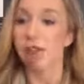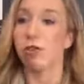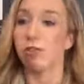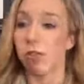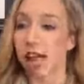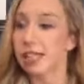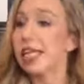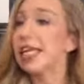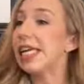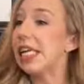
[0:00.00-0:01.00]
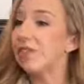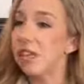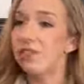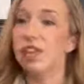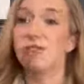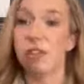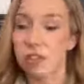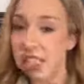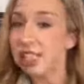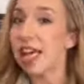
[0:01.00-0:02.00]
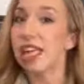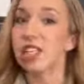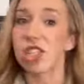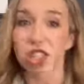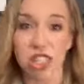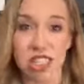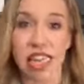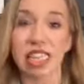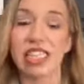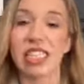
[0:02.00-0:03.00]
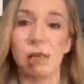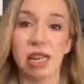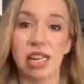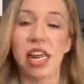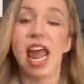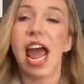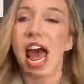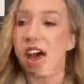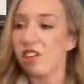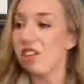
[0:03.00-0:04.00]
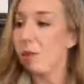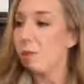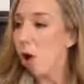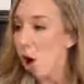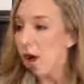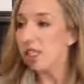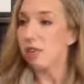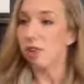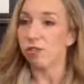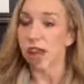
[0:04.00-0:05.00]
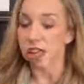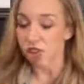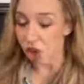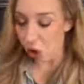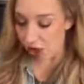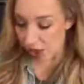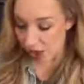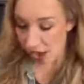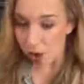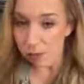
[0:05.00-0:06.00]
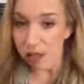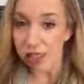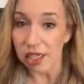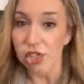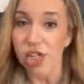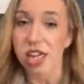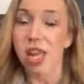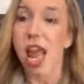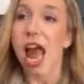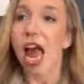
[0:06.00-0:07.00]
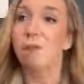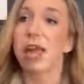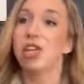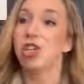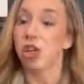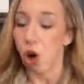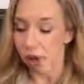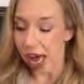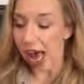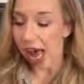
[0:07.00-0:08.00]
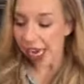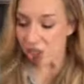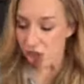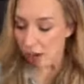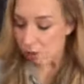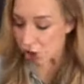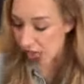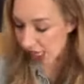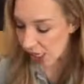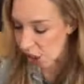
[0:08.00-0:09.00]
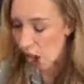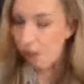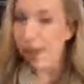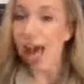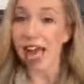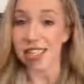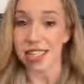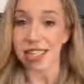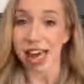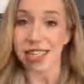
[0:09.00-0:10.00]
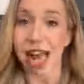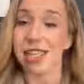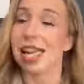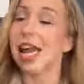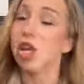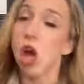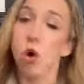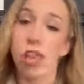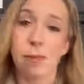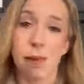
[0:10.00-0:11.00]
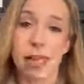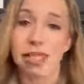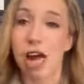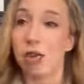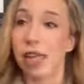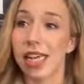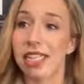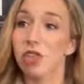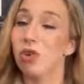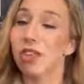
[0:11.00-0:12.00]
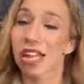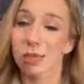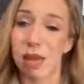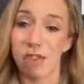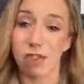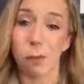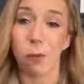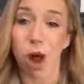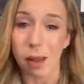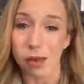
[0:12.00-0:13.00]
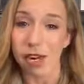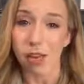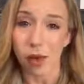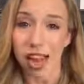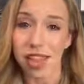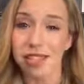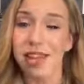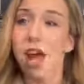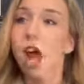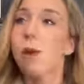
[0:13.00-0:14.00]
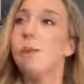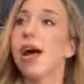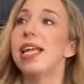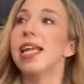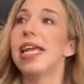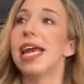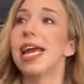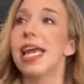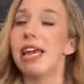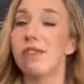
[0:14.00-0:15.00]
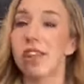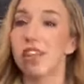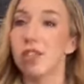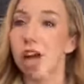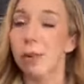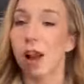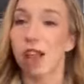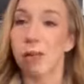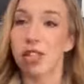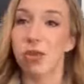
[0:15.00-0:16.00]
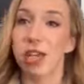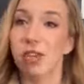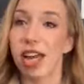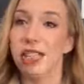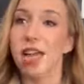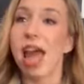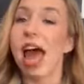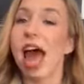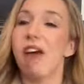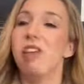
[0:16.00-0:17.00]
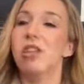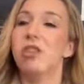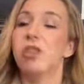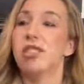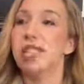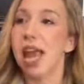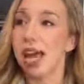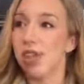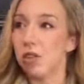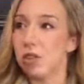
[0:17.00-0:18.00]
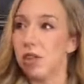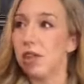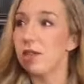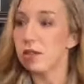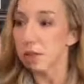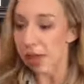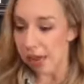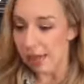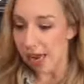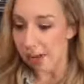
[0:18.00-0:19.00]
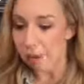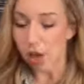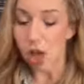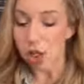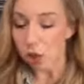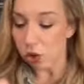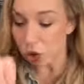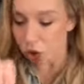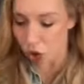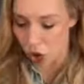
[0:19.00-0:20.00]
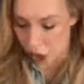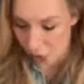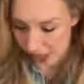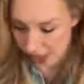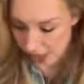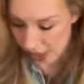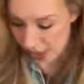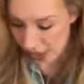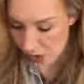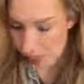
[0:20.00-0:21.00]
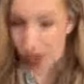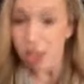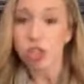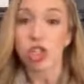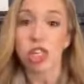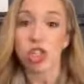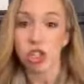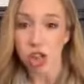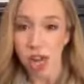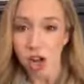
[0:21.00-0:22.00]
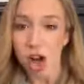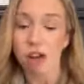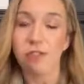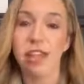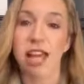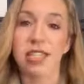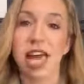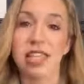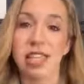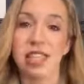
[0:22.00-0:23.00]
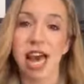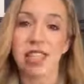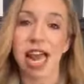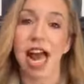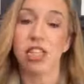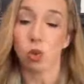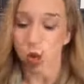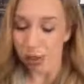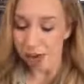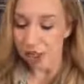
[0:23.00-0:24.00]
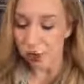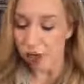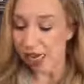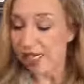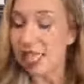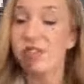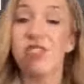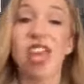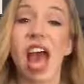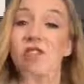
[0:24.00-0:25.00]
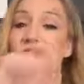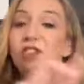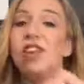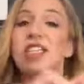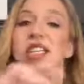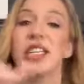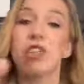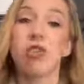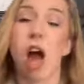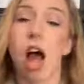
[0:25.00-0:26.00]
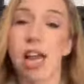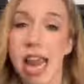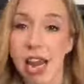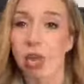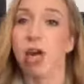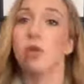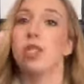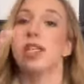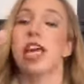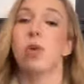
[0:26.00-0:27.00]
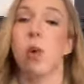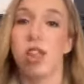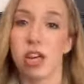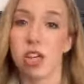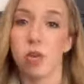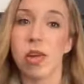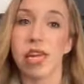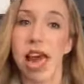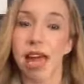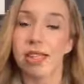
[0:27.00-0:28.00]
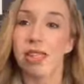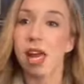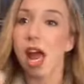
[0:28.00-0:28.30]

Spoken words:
and reflect, even if 15 seconds, 30 seconds, a minute, having them pause and reflect, go to their accountability sheet and make sure, okay, I'm checking off, I did that task. And I know that it might sound like that's made for the primary grades, but even in those upper elementary grades, having students take that time to go into the accountability sheet, check off, yes, I did that task, what am I doing next? Even if they have to physically draw an arrow to like what they're doing next,